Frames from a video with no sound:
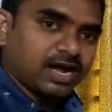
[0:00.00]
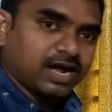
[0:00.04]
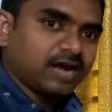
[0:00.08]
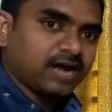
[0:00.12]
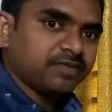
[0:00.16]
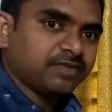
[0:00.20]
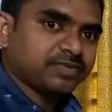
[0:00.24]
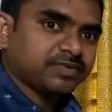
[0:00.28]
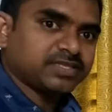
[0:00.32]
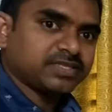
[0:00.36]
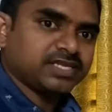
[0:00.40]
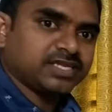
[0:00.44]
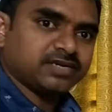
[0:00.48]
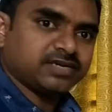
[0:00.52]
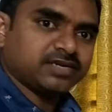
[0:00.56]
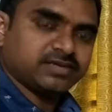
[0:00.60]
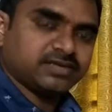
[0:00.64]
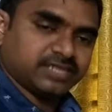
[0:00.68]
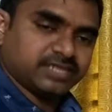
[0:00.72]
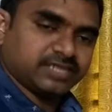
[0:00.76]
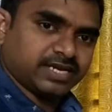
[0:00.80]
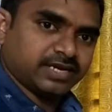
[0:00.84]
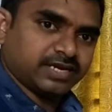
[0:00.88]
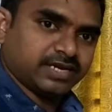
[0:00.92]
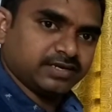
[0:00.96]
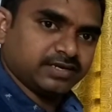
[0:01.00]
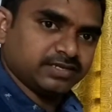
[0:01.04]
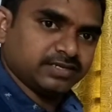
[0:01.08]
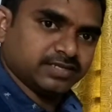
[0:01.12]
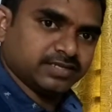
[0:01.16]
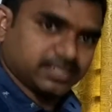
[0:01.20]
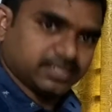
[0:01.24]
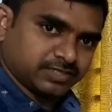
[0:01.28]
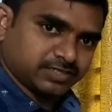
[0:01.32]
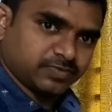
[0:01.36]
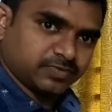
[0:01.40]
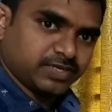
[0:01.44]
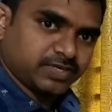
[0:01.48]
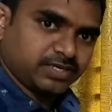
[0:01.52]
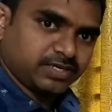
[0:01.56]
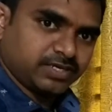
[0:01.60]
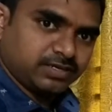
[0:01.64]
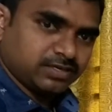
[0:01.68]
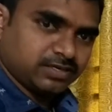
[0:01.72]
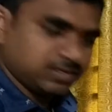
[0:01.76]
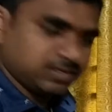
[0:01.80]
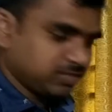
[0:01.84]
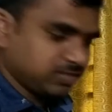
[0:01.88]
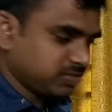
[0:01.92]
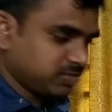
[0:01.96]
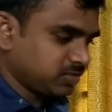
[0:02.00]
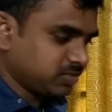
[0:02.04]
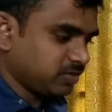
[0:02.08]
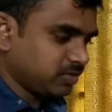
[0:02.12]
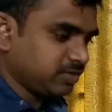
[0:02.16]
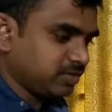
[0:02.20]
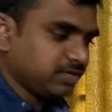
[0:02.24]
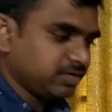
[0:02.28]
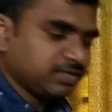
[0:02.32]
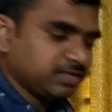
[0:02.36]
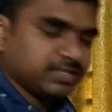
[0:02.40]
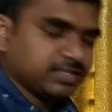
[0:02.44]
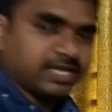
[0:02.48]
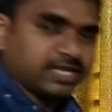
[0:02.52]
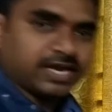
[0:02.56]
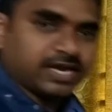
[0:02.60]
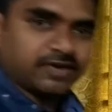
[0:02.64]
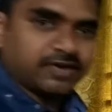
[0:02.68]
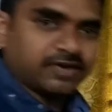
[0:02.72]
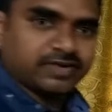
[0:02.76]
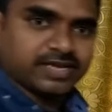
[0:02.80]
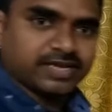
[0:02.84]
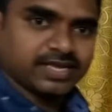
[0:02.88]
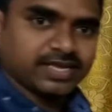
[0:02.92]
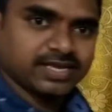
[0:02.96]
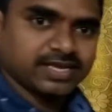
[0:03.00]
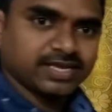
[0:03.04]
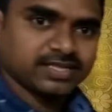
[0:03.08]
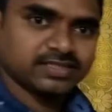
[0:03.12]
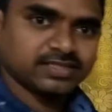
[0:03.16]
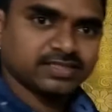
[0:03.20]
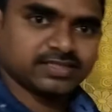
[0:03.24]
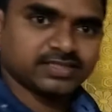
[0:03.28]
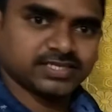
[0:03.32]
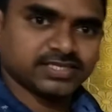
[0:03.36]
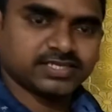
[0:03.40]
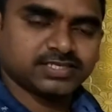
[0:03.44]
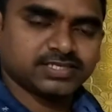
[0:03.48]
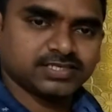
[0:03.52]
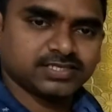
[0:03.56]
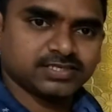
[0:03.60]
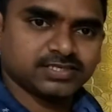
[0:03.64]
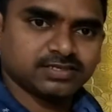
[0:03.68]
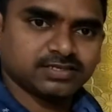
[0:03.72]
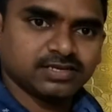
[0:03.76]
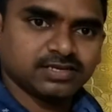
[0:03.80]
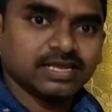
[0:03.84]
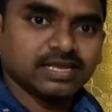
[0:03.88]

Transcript: After they have dried that one, so they have taken that